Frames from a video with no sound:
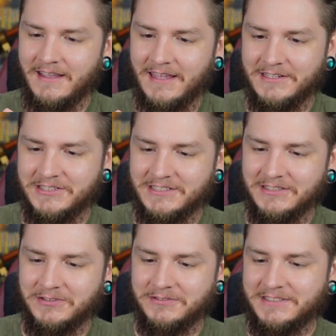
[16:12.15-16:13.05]
and it's just a
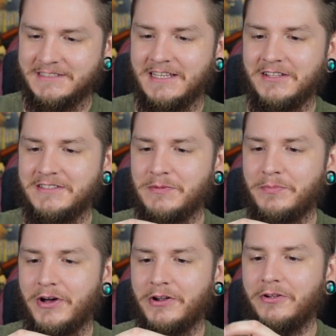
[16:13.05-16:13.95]
little skeleton
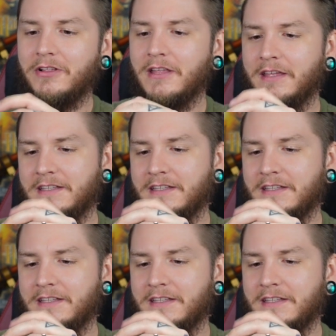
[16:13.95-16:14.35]
bottle.